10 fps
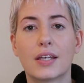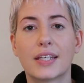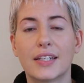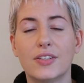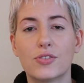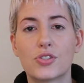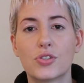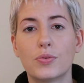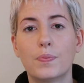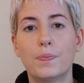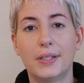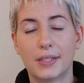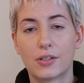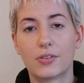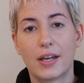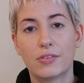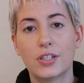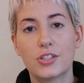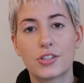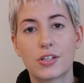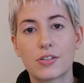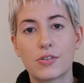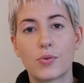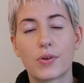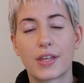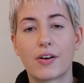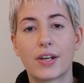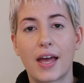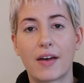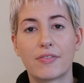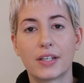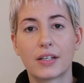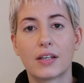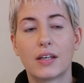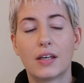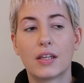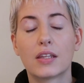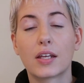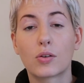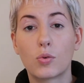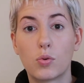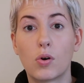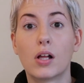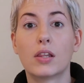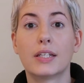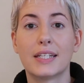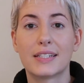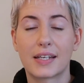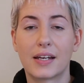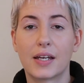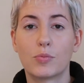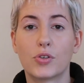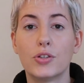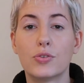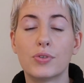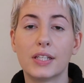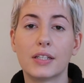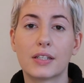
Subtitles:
get used to being around each other without having that quality time where you really